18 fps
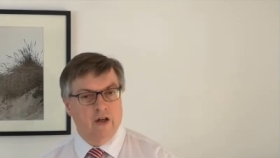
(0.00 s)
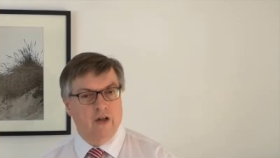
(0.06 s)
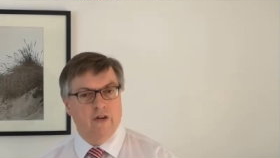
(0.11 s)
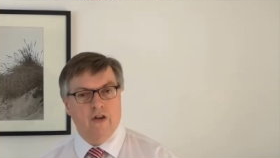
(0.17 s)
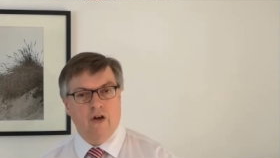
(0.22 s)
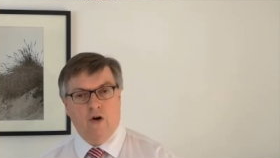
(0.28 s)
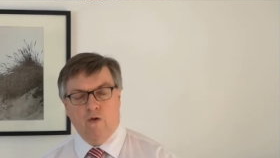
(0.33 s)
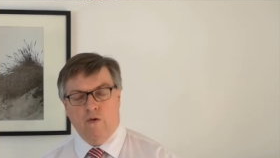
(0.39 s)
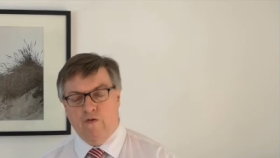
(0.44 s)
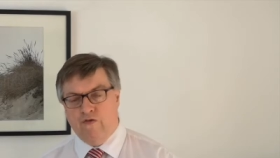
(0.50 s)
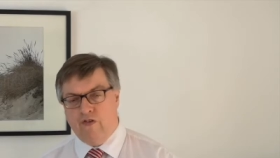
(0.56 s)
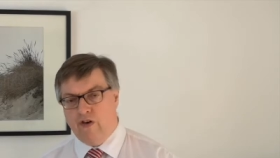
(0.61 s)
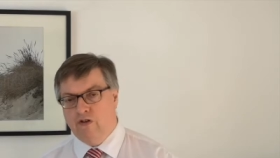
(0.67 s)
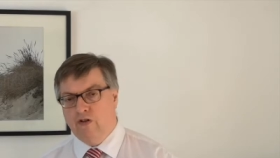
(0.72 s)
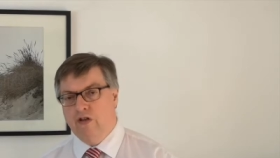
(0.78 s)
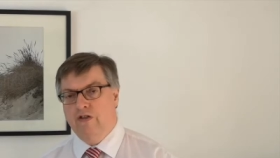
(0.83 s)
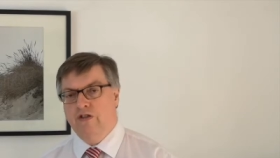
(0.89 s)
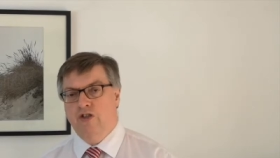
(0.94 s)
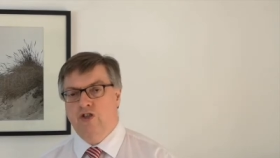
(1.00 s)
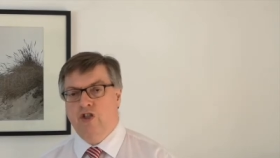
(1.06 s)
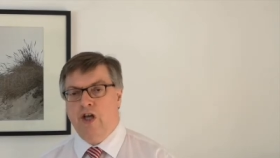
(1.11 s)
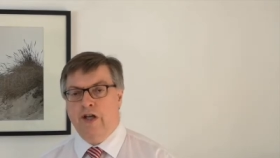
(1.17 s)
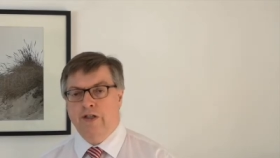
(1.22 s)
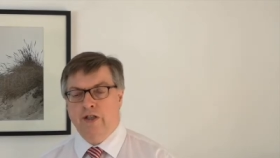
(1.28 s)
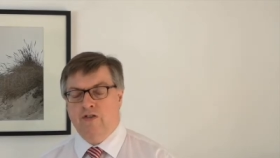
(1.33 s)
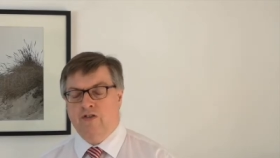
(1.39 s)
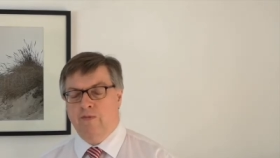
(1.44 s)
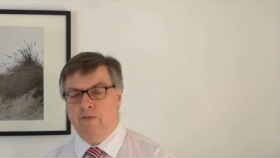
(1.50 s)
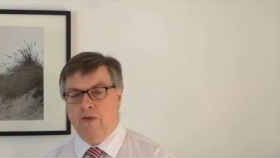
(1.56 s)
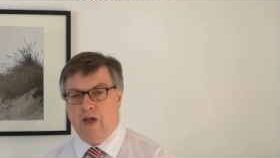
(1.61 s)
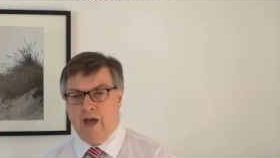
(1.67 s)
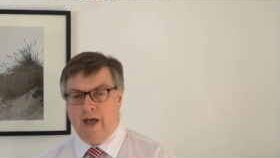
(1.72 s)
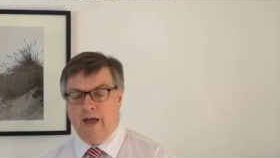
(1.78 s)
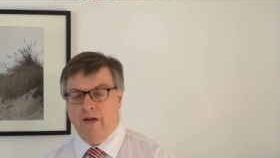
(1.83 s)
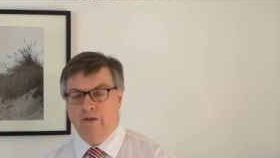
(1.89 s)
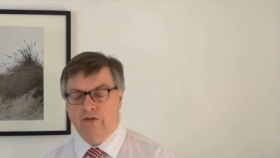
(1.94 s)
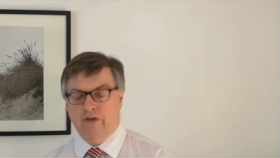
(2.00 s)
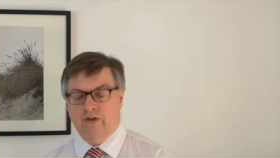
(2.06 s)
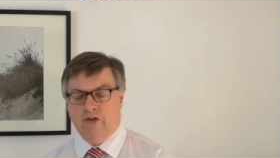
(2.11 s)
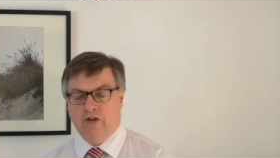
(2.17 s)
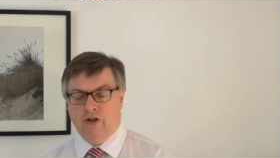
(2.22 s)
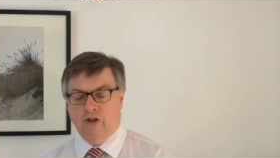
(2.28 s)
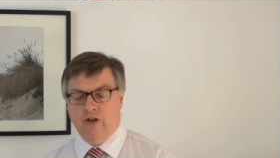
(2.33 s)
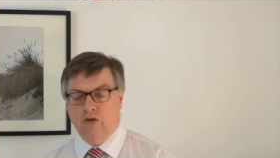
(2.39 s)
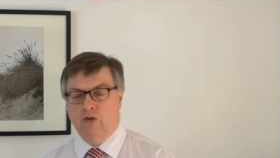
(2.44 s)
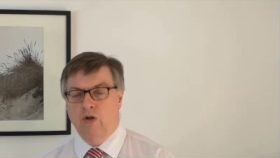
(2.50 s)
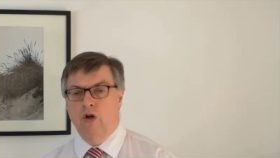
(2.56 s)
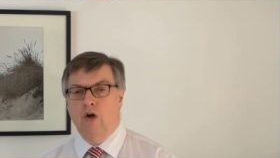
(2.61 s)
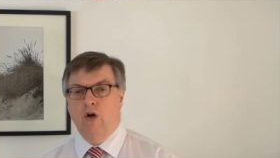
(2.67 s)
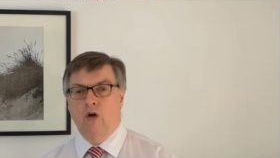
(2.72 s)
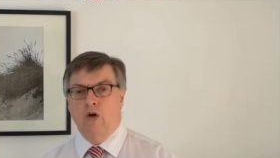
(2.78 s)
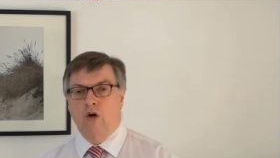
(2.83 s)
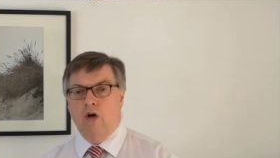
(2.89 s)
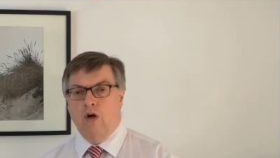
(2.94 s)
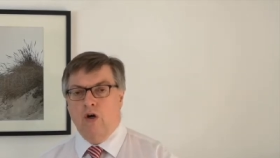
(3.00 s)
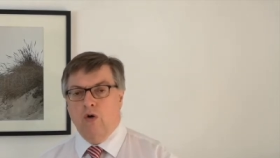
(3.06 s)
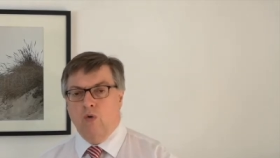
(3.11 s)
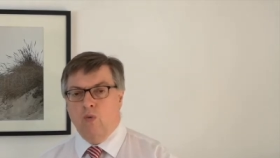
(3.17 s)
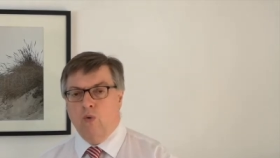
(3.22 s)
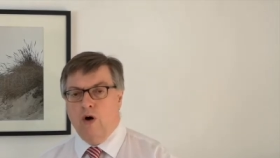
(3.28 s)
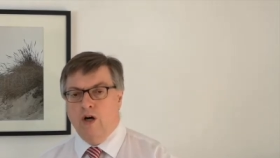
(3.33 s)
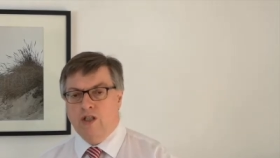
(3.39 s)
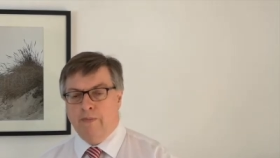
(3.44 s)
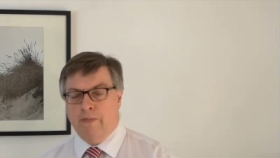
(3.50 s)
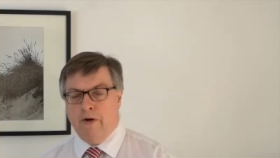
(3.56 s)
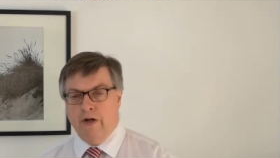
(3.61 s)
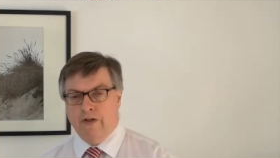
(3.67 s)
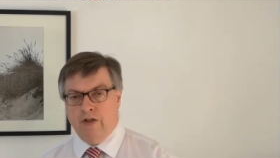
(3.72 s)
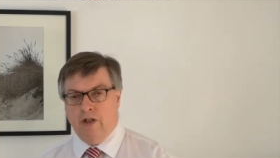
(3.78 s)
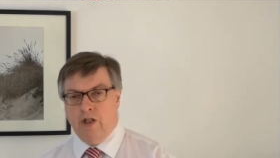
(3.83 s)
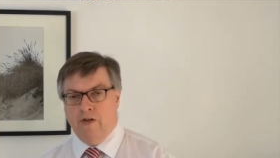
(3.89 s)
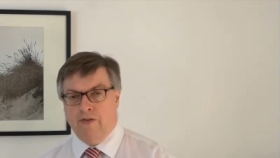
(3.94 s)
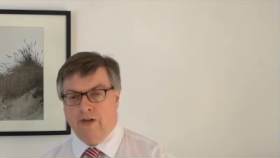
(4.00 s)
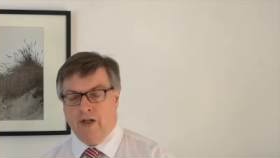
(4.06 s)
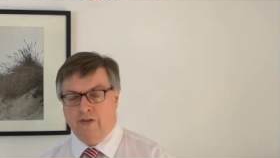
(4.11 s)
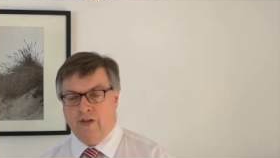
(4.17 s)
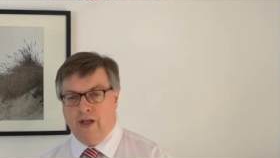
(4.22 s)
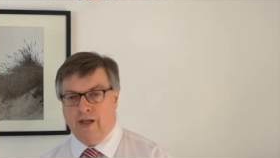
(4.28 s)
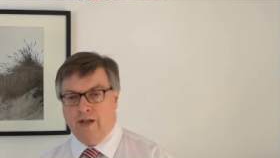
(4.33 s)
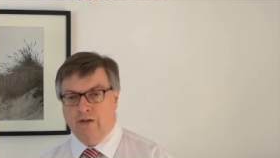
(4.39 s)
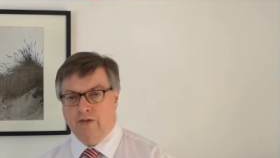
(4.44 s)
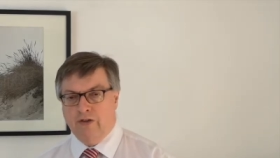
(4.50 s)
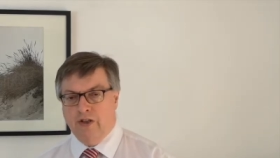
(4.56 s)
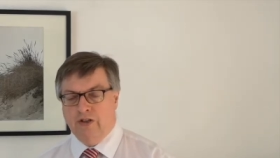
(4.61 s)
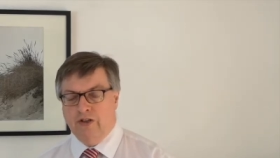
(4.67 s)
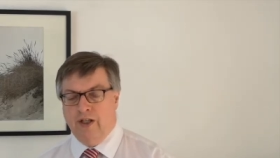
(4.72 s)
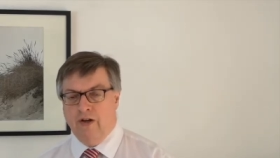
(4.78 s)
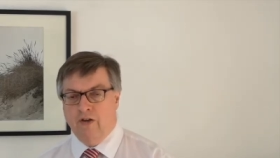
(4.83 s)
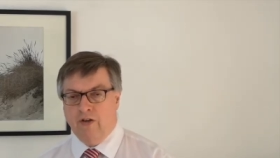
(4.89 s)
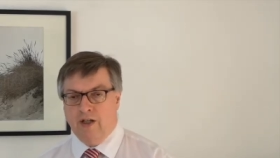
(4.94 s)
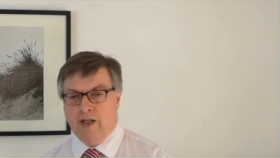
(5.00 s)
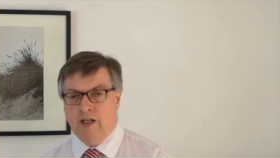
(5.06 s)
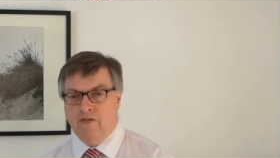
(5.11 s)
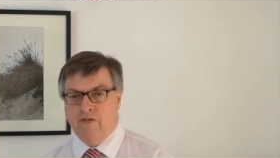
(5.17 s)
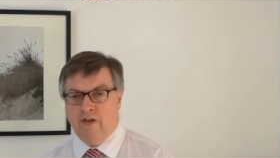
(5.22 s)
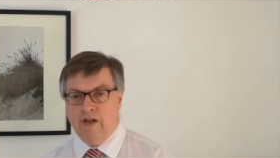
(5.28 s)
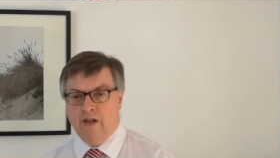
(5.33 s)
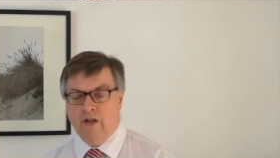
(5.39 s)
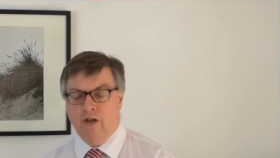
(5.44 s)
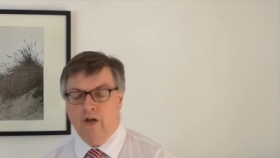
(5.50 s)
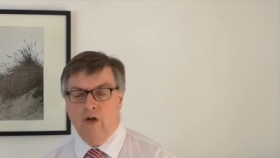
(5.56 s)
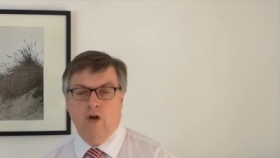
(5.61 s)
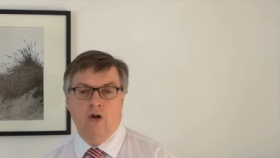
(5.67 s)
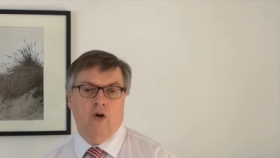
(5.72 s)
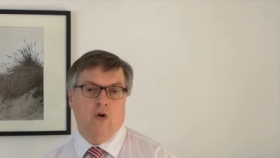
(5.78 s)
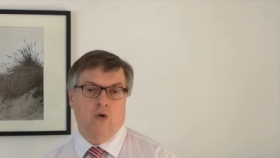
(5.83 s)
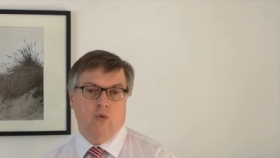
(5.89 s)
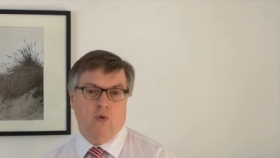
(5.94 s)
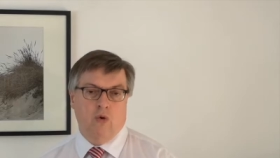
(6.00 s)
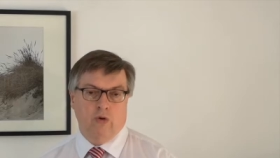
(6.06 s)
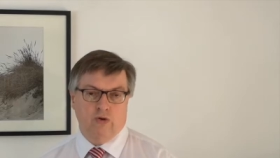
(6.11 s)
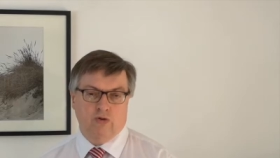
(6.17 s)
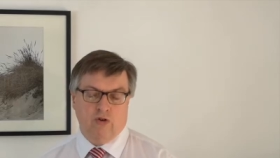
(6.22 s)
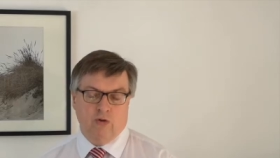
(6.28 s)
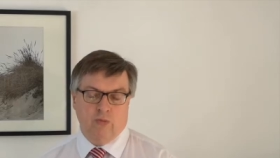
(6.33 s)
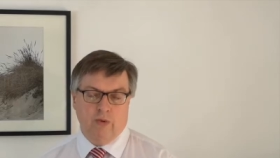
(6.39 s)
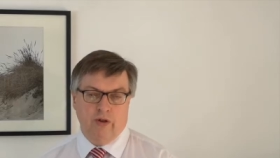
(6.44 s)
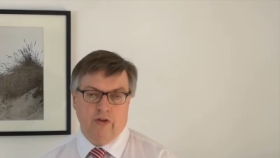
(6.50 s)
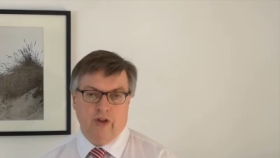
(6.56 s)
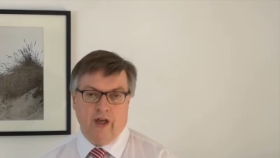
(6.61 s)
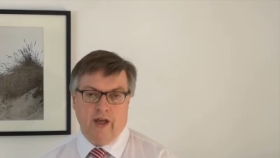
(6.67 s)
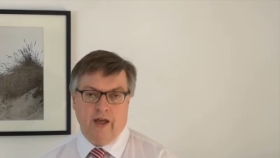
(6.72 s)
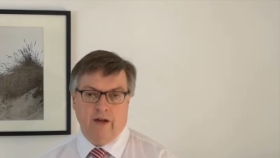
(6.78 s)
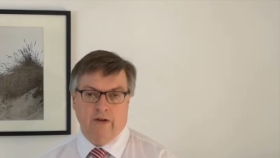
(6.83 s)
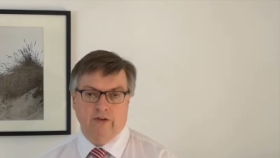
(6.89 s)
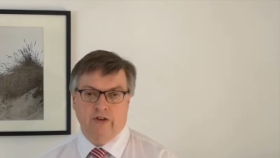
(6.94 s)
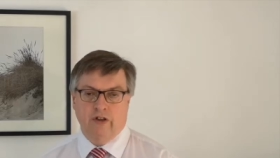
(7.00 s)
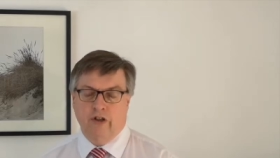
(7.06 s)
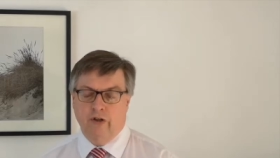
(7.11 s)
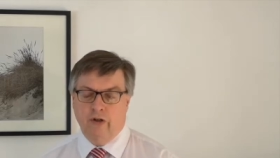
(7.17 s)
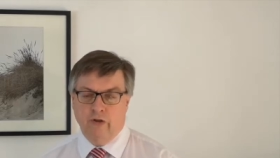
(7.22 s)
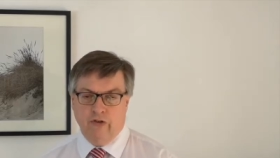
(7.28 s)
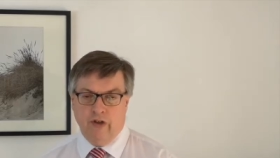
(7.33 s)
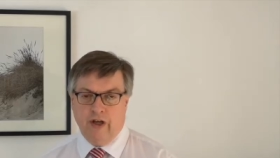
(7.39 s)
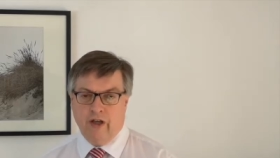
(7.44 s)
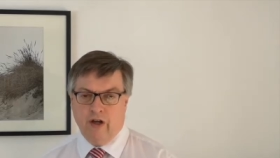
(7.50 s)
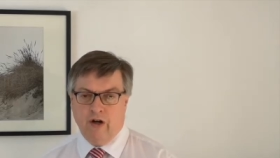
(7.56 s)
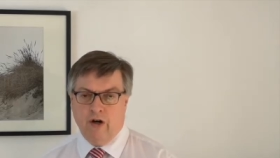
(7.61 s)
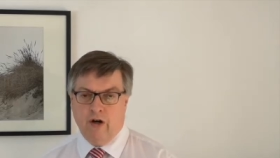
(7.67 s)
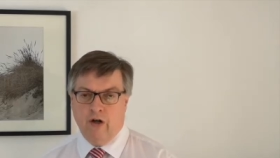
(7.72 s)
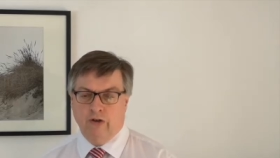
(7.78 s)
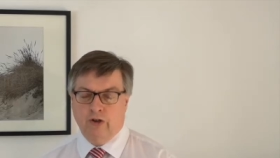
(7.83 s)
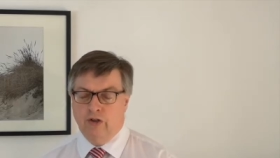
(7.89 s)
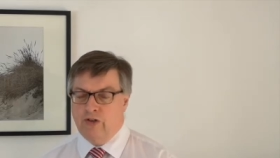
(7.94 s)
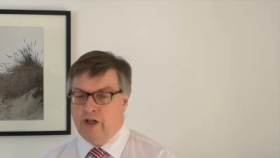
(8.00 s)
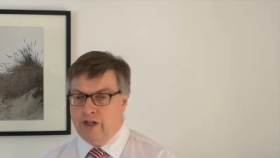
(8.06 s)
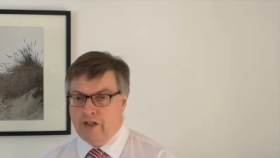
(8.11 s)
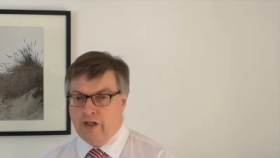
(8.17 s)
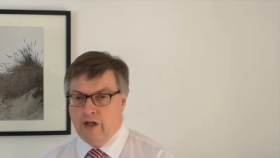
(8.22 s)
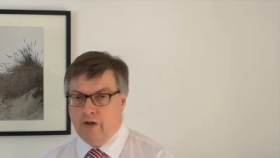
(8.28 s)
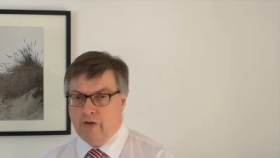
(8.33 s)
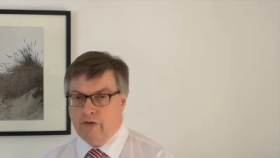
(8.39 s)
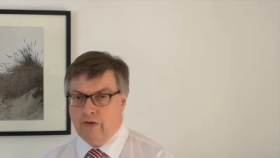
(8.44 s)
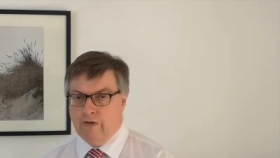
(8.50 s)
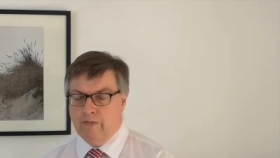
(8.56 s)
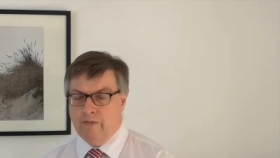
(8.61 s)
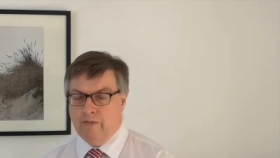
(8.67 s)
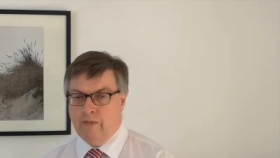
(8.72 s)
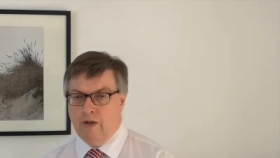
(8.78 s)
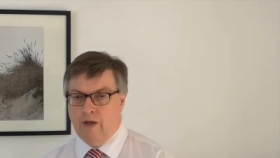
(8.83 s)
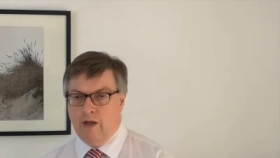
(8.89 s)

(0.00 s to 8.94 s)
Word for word: The whole focus changes from the house to why the person living in the house is now leaving, what's wrong with the house, who they are, do they know them,